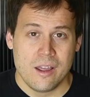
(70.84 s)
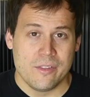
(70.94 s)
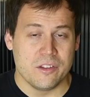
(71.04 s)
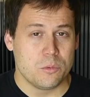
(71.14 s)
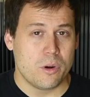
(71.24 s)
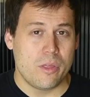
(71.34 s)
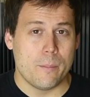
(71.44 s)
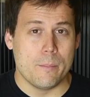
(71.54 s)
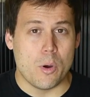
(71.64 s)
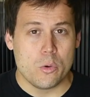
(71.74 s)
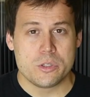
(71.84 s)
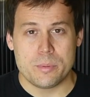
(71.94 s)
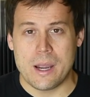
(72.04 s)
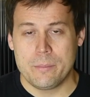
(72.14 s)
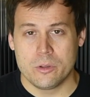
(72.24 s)
This is one of the most
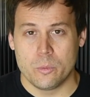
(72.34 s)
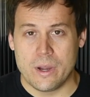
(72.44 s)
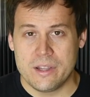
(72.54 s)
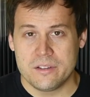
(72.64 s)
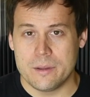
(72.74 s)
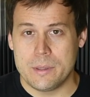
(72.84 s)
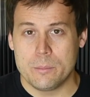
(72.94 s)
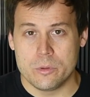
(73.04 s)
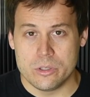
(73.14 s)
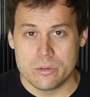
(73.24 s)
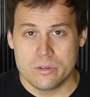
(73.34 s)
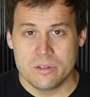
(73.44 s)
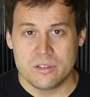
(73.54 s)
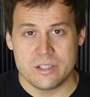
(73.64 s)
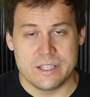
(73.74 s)
popular ways that people
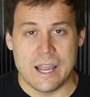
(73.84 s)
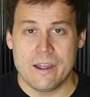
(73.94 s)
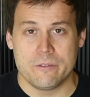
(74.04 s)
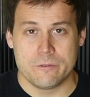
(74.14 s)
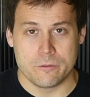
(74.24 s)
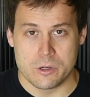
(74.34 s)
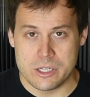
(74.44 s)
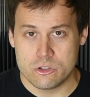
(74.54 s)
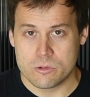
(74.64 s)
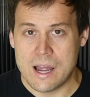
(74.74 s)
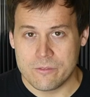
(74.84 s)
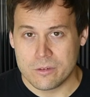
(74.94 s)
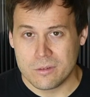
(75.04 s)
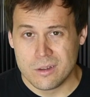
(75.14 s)
use to get free travel.